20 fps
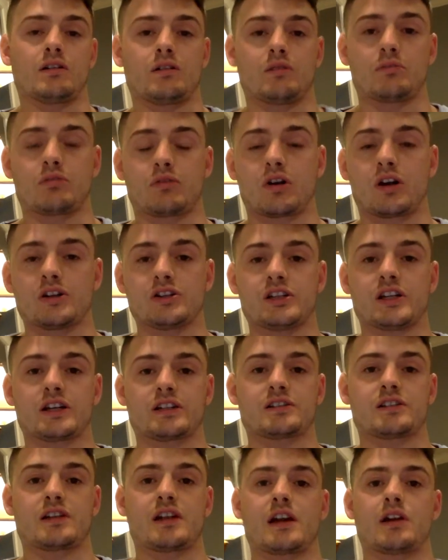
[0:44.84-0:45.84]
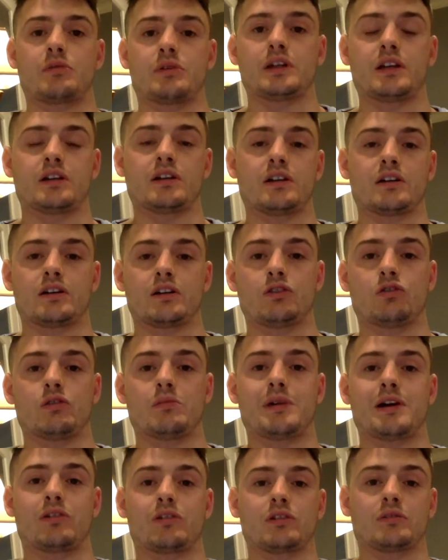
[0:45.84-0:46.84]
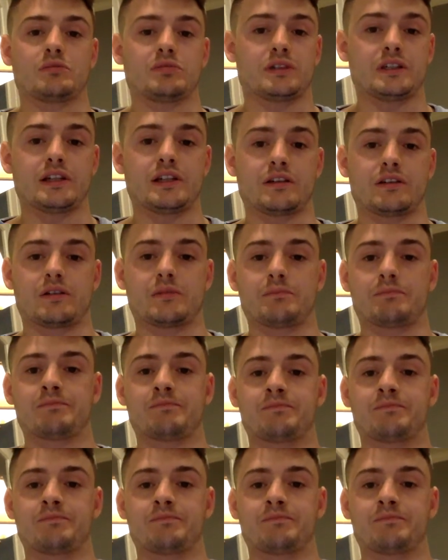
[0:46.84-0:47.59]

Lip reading: projects and how we go about completing them.